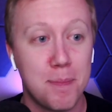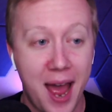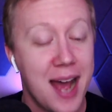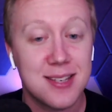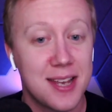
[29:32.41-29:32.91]

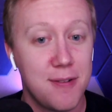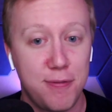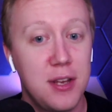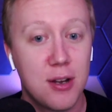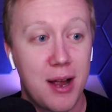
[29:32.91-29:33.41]
ask and
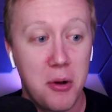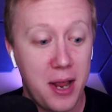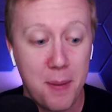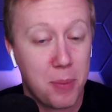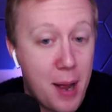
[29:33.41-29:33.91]
figure out
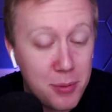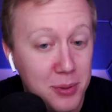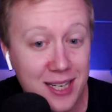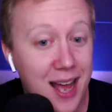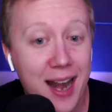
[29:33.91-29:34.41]
and
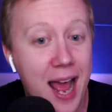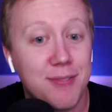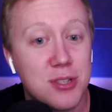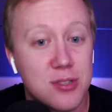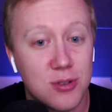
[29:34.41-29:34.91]
probably not have
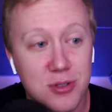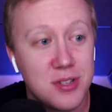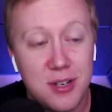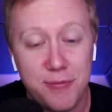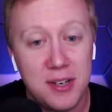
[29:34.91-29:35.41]
a certain
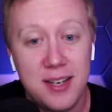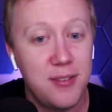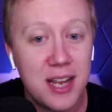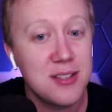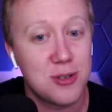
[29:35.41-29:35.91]
definitive
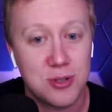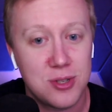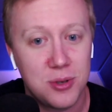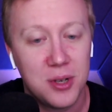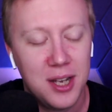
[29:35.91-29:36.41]
answer
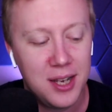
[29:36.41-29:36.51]
to